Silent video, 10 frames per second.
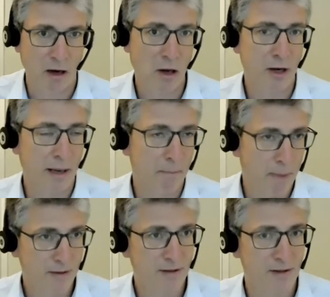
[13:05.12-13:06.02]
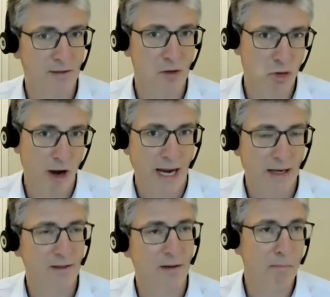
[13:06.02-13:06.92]
including buses and
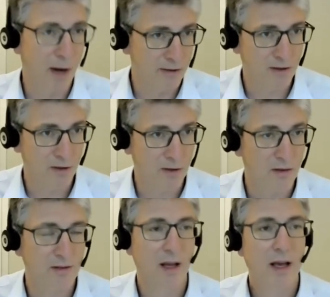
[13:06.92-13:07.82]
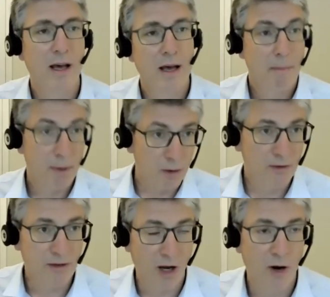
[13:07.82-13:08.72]
trains and bicycles, but
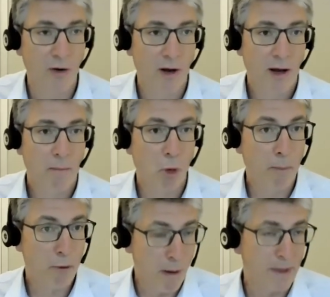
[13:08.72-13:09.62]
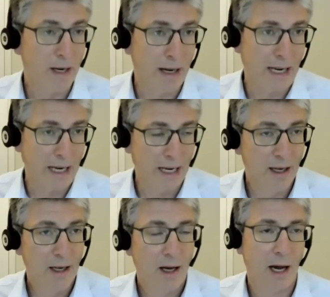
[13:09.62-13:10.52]
also more prominently,
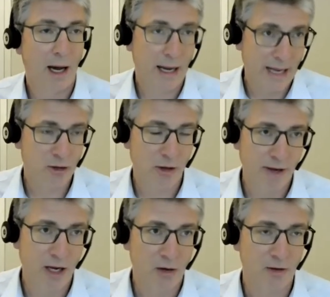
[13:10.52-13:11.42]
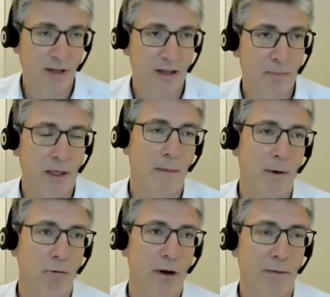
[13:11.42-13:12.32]
uh, electric vehicles. That's become
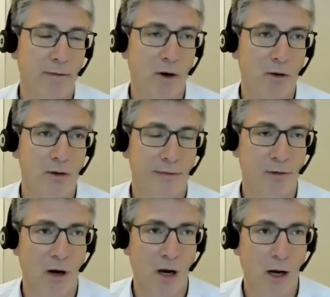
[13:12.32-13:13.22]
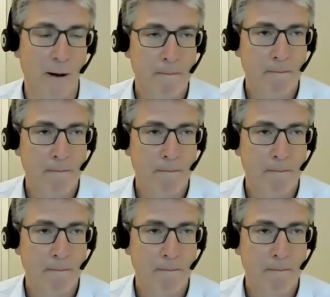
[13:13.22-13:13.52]
a real focus for our.